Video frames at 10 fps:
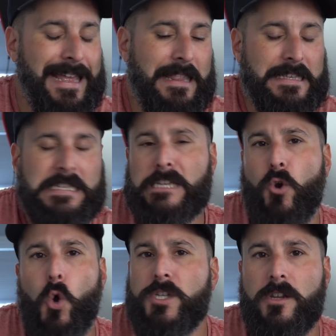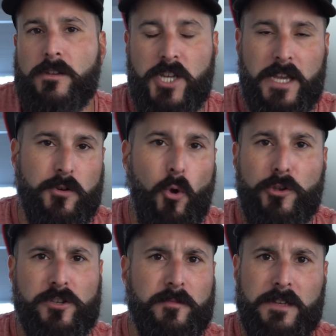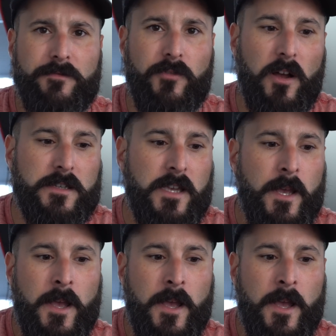These things are always going to change. They're always going to be in flux.